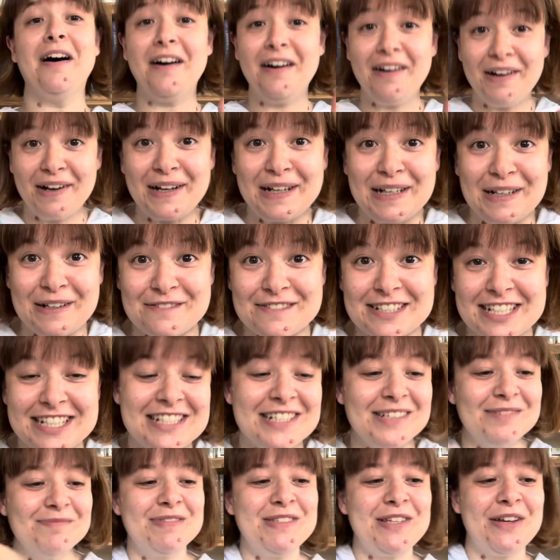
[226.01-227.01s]
I love it.
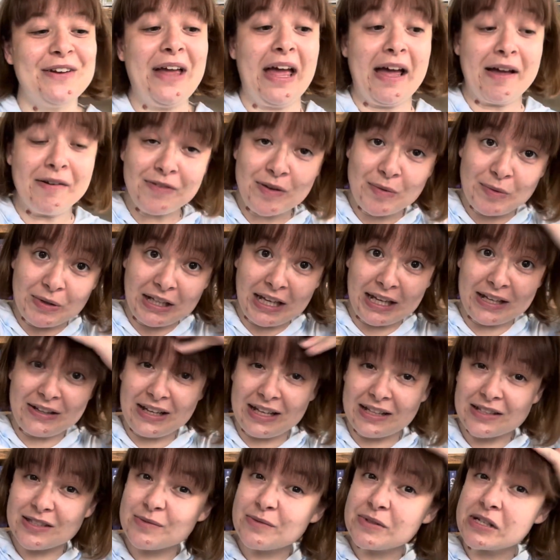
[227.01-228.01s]
So yeah, if you want to get your
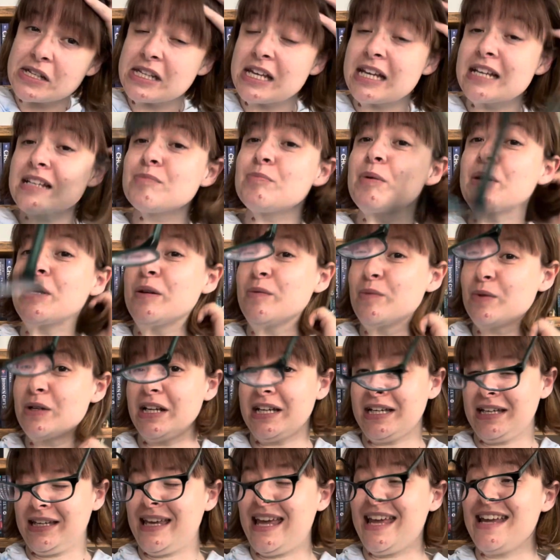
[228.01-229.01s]
hands on one of these, but you would
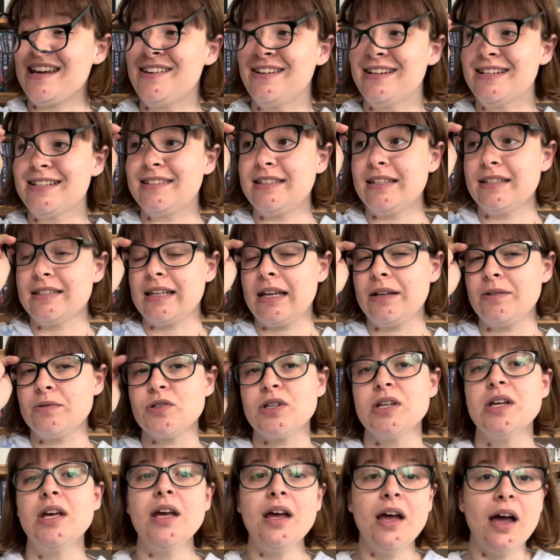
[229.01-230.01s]
like a nice discount,
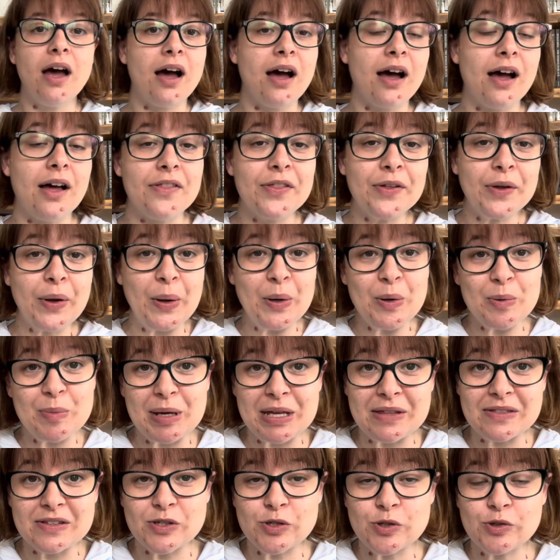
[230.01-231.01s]
the code will be
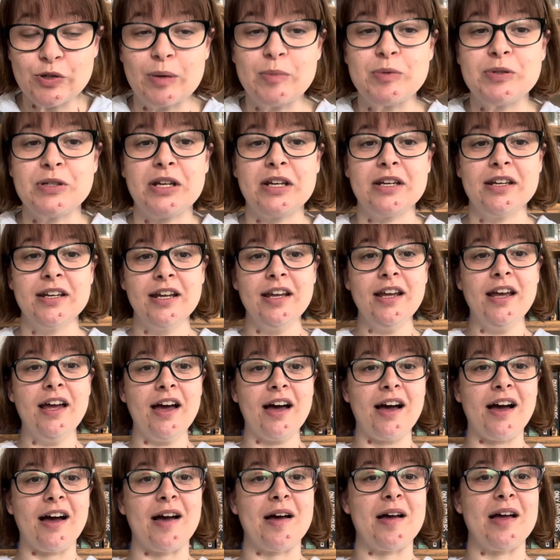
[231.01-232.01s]
in the description,
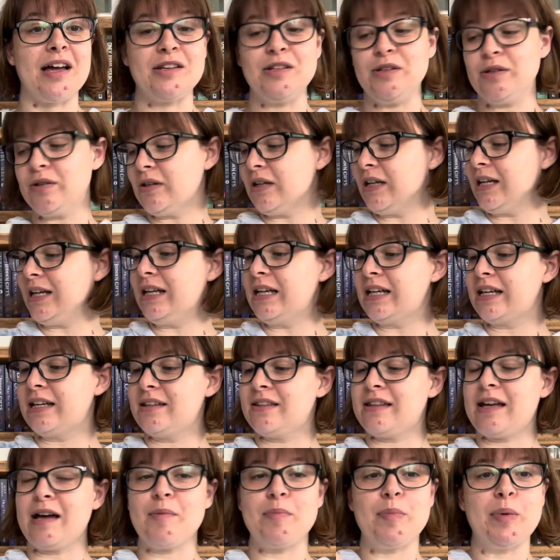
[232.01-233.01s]
and you can click
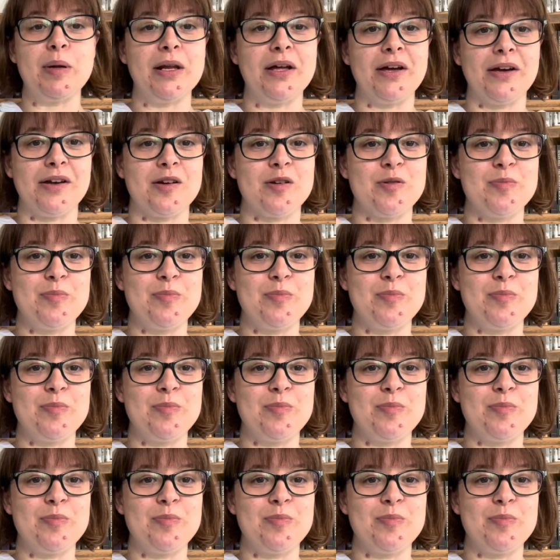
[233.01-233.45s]
that below.